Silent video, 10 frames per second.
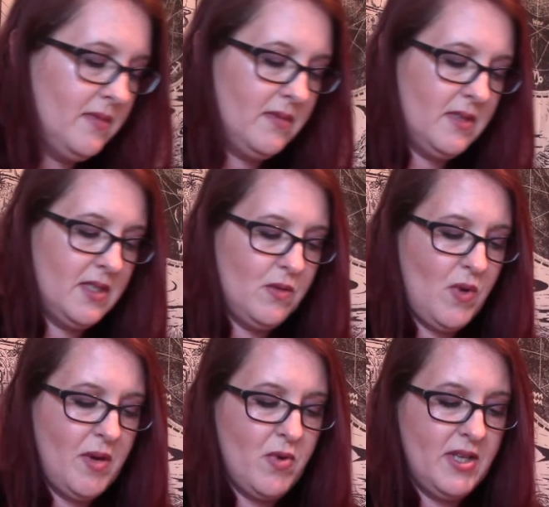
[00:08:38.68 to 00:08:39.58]
that's why
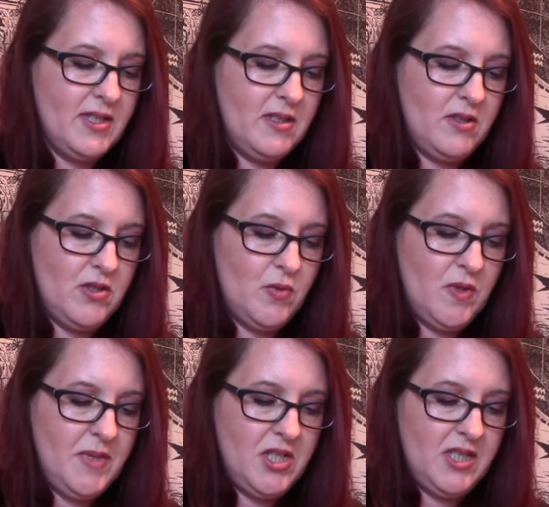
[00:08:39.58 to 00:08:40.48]
I brought scissors with
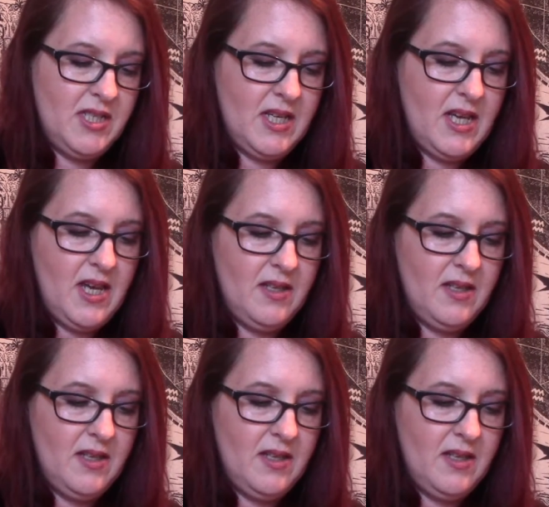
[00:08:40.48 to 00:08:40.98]
me just in case.